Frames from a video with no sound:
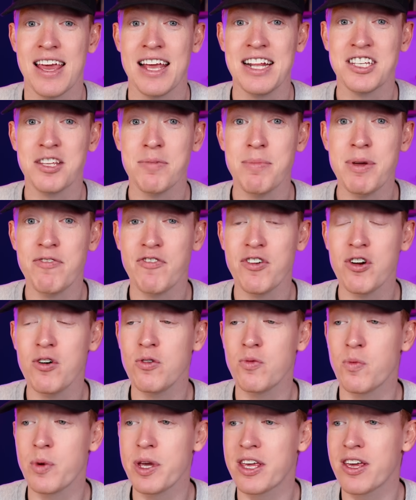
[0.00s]
Into the
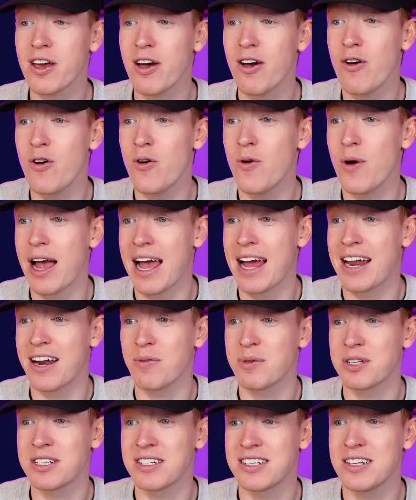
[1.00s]
midfield we go, and I
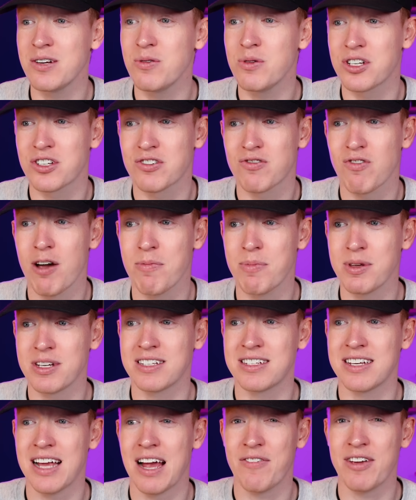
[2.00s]
would still describe
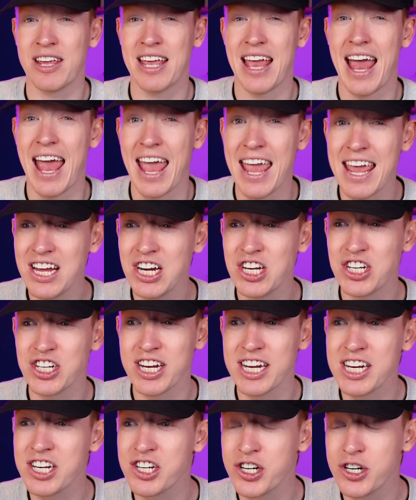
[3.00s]
this as having age
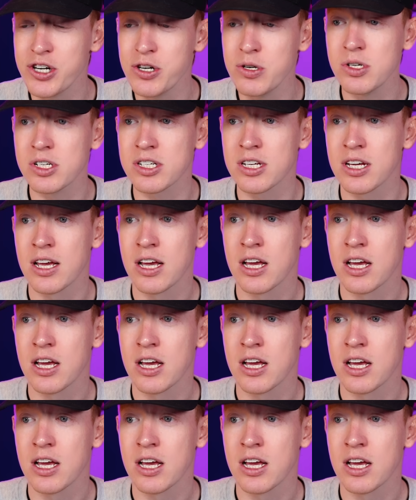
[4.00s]
issues.